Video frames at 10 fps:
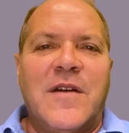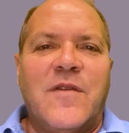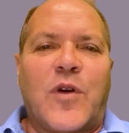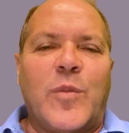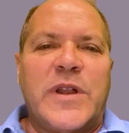
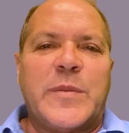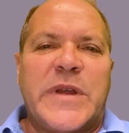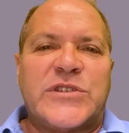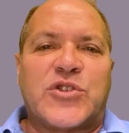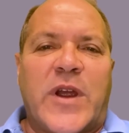Formal
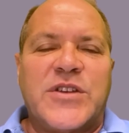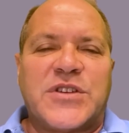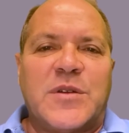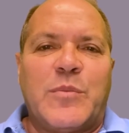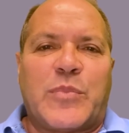
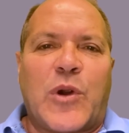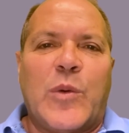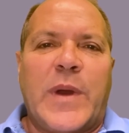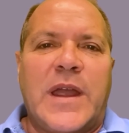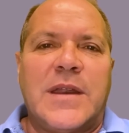administration
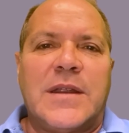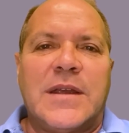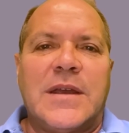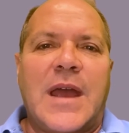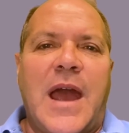probate
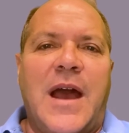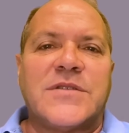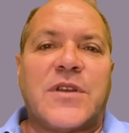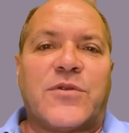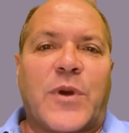has
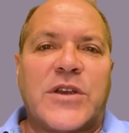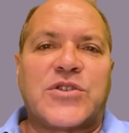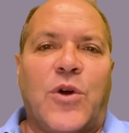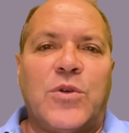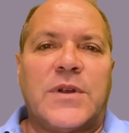the
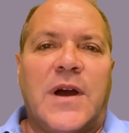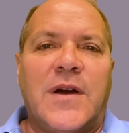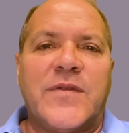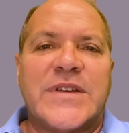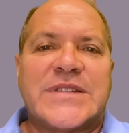threshold
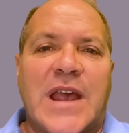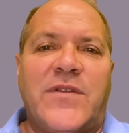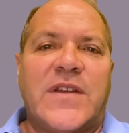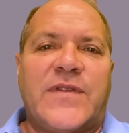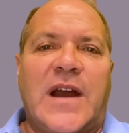of
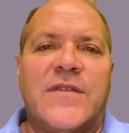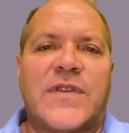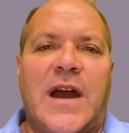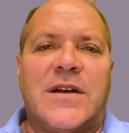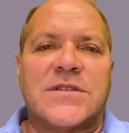seventy-five
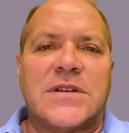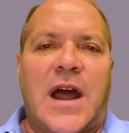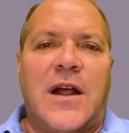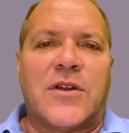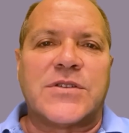thousand
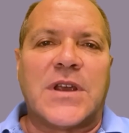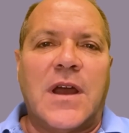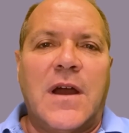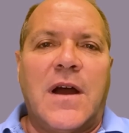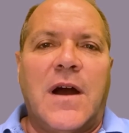dollars
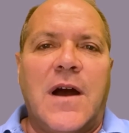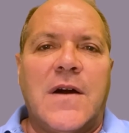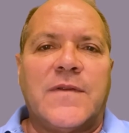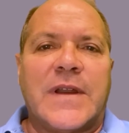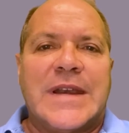
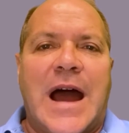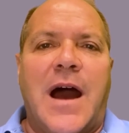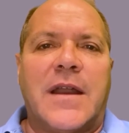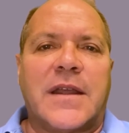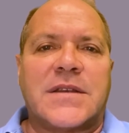of
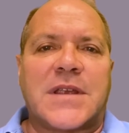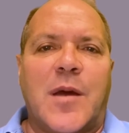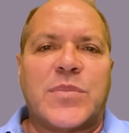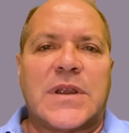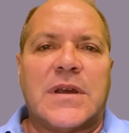
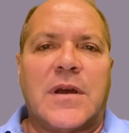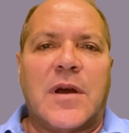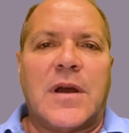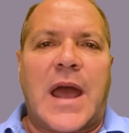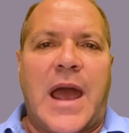non-exempt
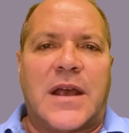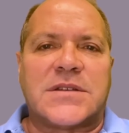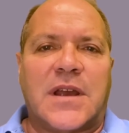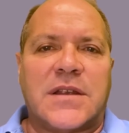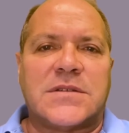
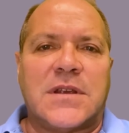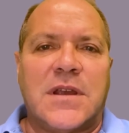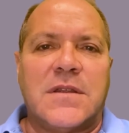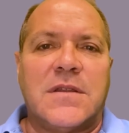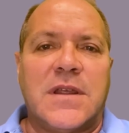assets
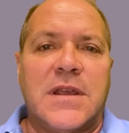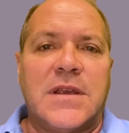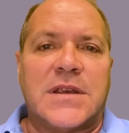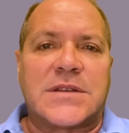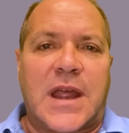in the
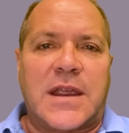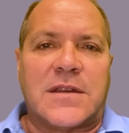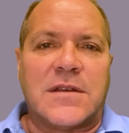estate.